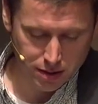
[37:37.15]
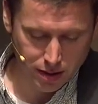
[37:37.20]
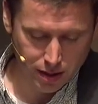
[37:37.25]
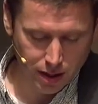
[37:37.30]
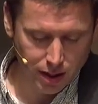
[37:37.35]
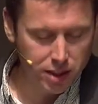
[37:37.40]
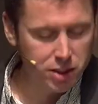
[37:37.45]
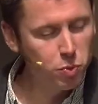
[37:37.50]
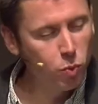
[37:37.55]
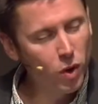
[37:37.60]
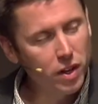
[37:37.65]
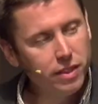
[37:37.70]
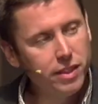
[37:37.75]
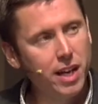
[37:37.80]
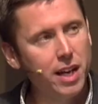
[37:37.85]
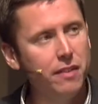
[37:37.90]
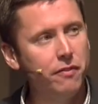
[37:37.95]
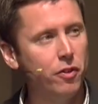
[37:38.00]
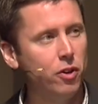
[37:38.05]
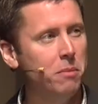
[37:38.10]
It's one
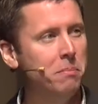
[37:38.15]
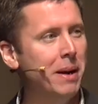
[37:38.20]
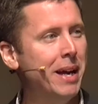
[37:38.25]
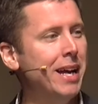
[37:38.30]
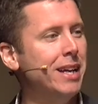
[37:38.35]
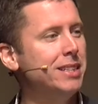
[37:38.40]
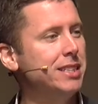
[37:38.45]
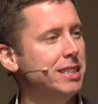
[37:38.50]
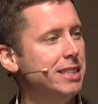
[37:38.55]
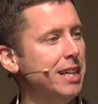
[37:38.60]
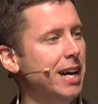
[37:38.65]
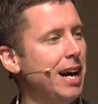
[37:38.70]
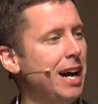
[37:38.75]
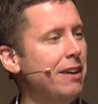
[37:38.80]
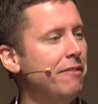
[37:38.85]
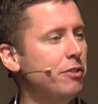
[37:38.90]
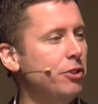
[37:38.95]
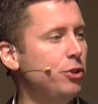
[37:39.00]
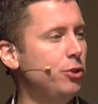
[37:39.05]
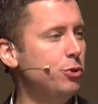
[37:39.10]
thing for a man to die
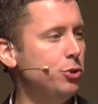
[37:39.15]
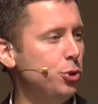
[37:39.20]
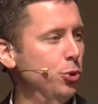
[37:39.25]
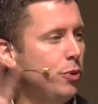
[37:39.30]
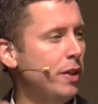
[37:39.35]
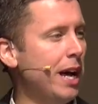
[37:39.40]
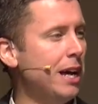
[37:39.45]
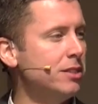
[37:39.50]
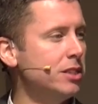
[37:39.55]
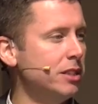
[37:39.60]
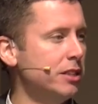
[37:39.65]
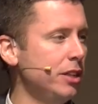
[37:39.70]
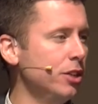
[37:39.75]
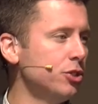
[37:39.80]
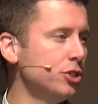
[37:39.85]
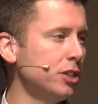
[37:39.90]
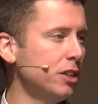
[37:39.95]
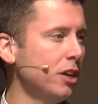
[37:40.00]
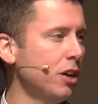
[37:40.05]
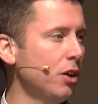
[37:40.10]
for you 2,000
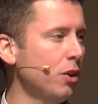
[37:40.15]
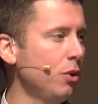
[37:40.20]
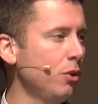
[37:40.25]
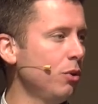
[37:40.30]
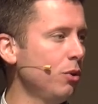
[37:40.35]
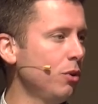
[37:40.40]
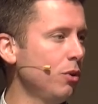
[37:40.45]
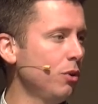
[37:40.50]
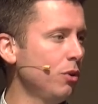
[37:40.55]
years ago